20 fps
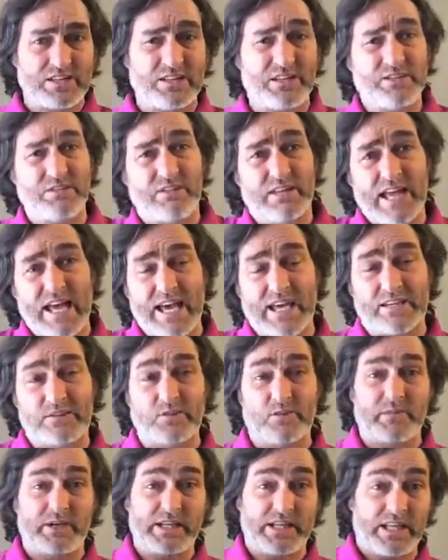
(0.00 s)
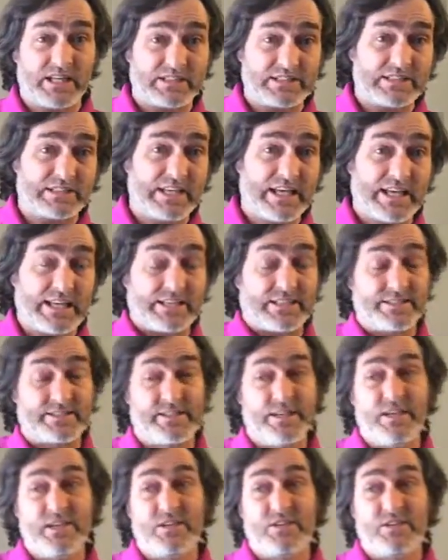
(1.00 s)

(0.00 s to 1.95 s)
that you like, nobody else likes.